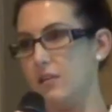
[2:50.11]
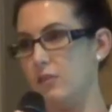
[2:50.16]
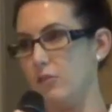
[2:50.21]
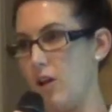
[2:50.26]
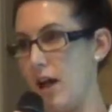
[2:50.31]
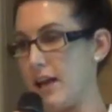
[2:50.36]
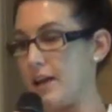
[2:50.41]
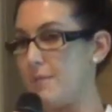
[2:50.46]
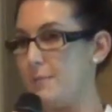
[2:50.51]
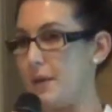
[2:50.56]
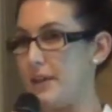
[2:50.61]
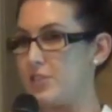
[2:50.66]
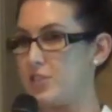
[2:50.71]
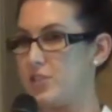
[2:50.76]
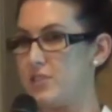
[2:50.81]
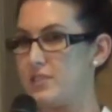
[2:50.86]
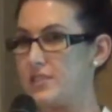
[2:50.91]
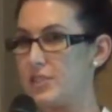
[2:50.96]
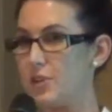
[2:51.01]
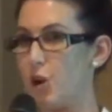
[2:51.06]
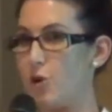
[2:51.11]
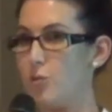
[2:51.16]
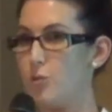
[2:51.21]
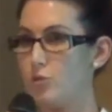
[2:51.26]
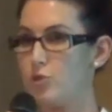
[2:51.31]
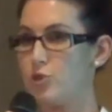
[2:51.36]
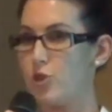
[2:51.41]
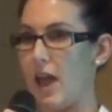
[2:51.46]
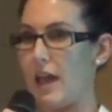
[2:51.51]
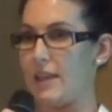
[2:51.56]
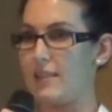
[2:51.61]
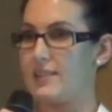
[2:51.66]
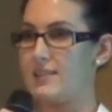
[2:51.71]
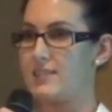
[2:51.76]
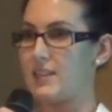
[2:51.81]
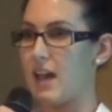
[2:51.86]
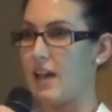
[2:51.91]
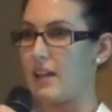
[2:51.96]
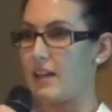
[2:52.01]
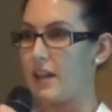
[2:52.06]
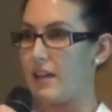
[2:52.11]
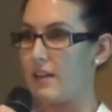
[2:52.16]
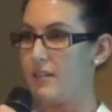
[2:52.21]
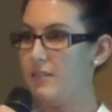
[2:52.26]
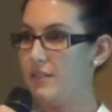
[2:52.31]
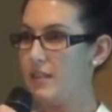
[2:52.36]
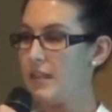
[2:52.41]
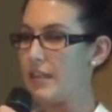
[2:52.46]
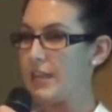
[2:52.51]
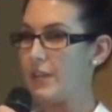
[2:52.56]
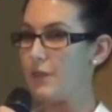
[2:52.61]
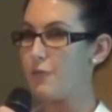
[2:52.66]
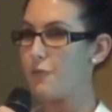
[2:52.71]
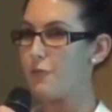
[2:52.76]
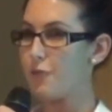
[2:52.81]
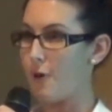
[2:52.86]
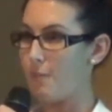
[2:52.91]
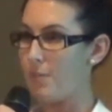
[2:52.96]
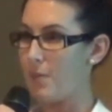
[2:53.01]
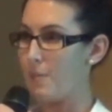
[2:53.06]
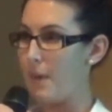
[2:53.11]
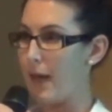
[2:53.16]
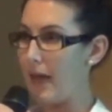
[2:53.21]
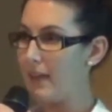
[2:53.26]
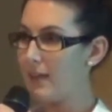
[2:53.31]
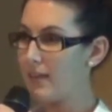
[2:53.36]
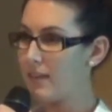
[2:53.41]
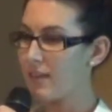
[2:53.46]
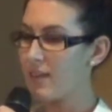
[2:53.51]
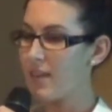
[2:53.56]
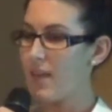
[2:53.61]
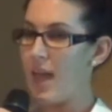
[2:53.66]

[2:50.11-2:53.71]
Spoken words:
like I mentioned, Xero will drag the data in from the bank,